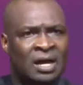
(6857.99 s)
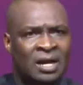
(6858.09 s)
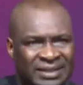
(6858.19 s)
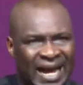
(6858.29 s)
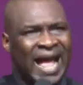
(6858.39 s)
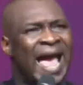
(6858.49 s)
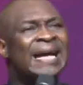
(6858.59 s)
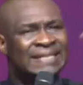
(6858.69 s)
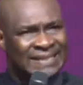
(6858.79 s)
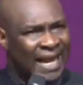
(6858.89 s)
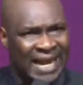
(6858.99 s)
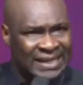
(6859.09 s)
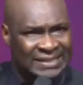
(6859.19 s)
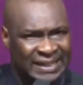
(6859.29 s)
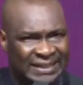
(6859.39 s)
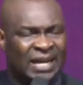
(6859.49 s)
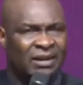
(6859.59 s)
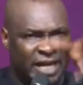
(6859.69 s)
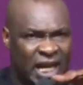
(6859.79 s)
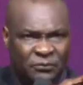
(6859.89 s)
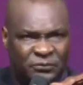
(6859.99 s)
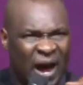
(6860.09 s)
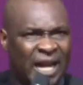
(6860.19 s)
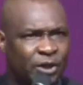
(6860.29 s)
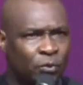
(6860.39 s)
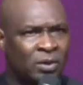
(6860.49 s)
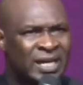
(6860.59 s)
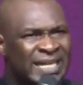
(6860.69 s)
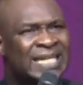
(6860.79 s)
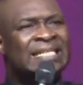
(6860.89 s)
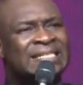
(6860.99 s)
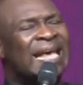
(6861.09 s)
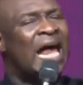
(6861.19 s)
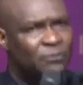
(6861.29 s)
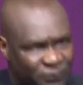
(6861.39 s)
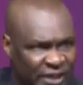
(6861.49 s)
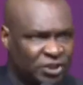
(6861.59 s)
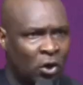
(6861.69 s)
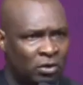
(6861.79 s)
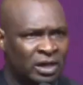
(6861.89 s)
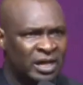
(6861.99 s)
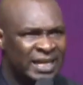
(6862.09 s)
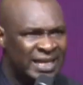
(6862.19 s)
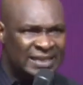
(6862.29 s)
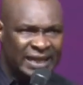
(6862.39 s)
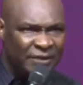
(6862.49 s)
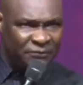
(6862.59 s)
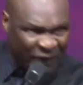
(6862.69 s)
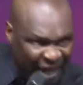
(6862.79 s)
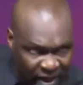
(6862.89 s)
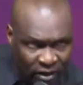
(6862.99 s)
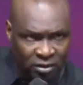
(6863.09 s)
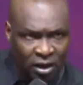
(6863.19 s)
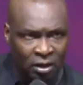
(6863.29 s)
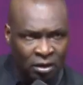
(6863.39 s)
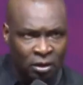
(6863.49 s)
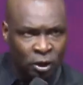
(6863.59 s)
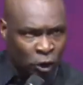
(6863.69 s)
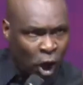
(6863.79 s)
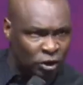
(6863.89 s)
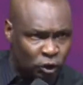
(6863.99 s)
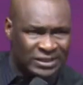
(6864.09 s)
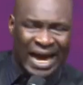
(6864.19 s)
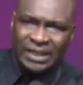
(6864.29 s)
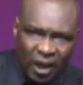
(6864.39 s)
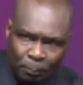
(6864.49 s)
The excellency, the real value in salvation is revealed not just at the